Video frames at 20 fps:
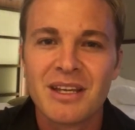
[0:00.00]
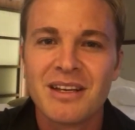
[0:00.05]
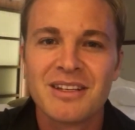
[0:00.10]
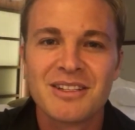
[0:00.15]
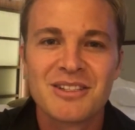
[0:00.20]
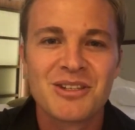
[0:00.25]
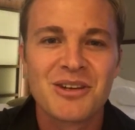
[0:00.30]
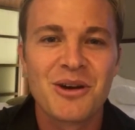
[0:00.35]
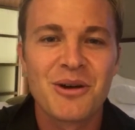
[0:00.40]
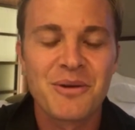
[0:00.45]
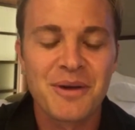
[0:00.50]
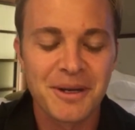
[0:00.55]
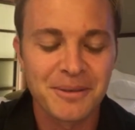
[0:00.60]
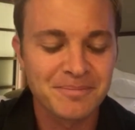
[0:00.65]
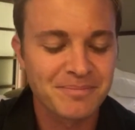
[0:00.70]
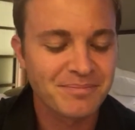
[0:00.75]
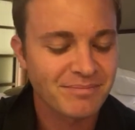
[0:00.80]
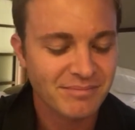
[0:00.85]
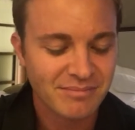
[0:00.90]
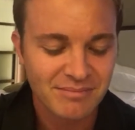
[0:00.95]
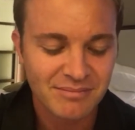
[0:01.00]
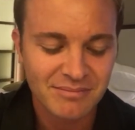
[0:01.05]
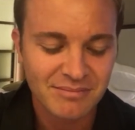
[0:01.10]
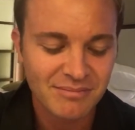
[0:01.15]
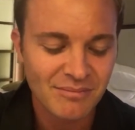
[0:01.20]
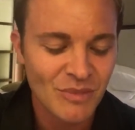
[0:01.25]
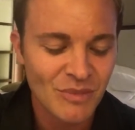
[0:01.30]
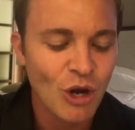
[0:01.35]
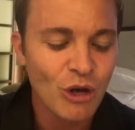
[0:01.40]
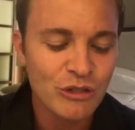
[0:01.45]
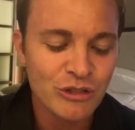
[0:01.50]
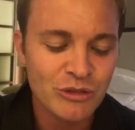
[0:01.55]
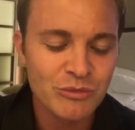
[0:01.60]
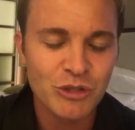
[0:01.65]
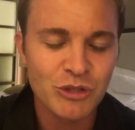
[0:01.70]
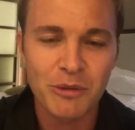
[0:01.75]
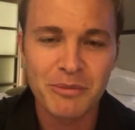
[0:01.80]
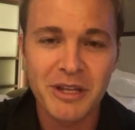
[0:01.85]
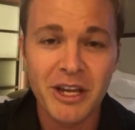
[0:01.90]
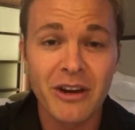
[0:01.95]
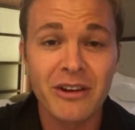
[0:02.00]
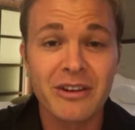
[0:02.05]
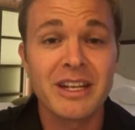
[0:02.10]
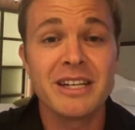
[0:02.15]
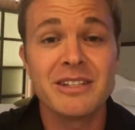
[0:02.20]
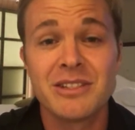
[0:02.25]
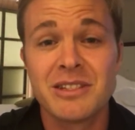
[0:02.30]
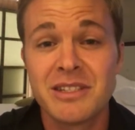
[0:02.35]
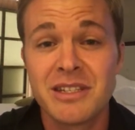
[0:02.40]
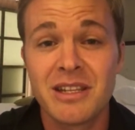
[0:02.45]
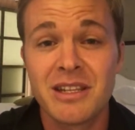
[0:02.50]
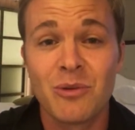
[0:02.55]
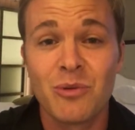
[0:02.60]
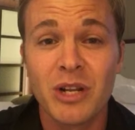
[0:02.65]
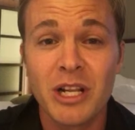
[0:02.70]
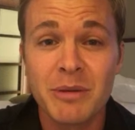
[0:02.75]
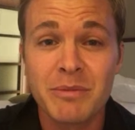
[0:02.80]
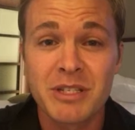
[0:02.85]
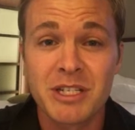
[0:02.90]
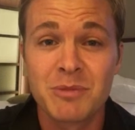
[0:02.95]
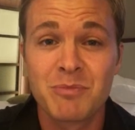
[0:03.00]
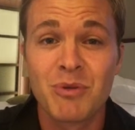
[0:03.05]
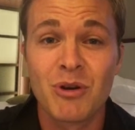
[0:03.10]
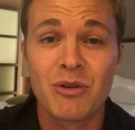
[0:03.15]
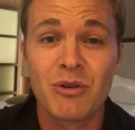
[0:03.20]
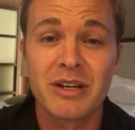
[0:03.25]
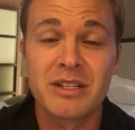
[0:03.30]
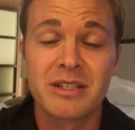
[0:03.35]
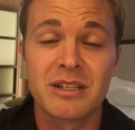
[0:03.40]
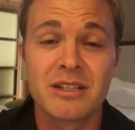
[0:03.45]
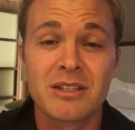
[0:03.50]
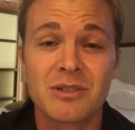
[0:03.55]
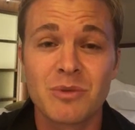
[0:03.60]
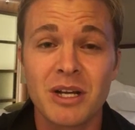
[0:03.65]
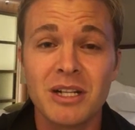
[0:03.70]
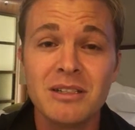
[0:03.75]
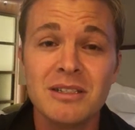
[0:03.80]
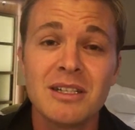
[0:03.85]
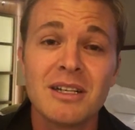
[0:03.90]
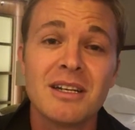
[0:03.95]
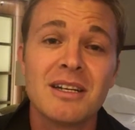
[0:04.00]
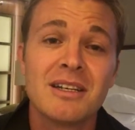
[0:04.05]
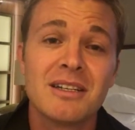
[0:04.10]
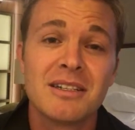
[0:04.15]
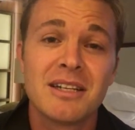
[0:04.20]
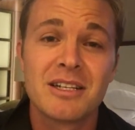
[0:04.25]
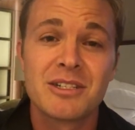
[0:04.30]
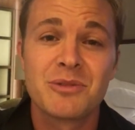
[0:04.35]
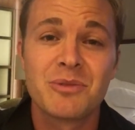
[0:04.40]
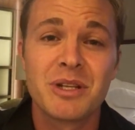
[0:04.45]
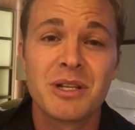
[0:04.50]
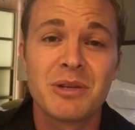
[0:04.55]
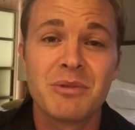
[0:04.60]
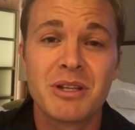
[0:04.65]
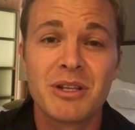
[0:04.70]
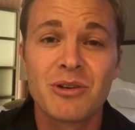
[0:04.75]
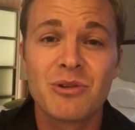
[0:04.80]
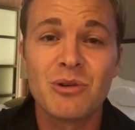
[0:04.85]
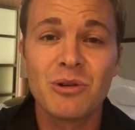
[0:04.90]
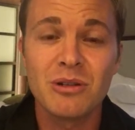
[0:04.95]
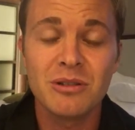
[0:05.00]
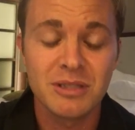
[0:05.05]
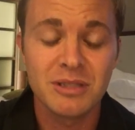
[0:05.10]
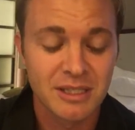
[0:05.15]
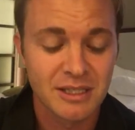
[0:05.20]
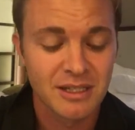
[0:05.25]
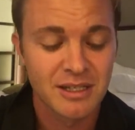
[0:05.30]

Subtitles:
So awesome job there. Nice to see that Williams is progressing as well. That's really, really cool.